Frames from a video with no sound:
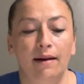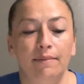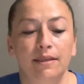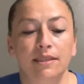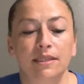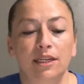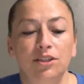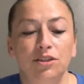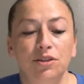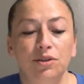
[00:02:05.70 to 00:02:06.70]
In
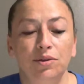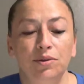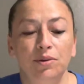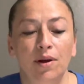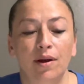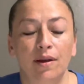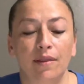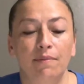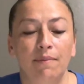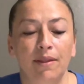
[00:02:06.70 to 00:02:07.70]
stage 2,
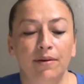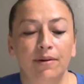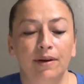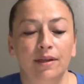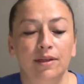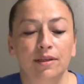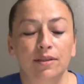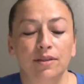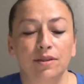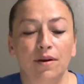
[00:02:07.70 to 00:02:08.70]
the mother
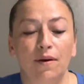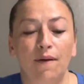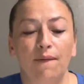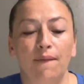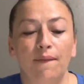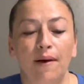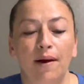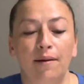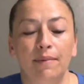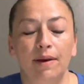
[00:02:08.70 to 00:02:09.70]
is
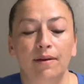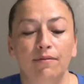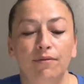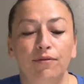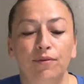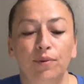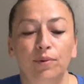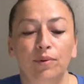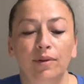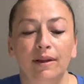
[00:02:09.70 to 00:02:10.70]
in
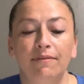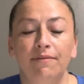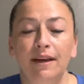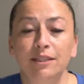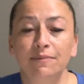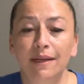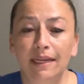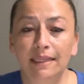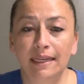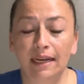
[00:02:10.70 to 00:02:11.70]
full effacement
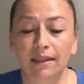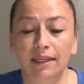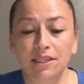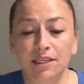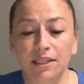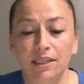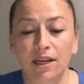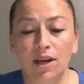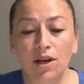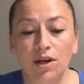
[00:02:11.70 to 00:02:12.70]
and dilation,
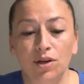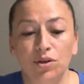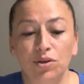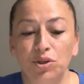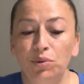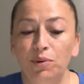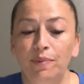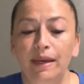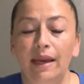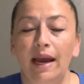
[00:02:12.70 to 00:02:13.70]
so she would
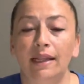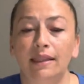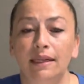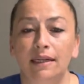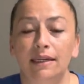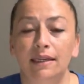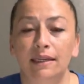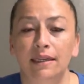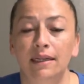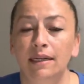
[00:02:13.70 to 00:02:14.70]
be at the
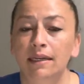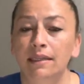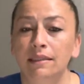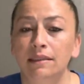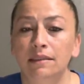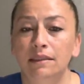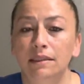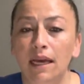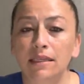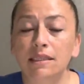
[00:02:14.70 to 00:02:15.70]

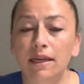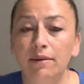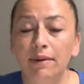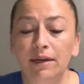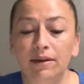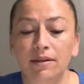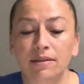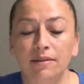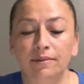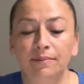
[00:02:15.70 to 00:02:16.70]
10 centimeters.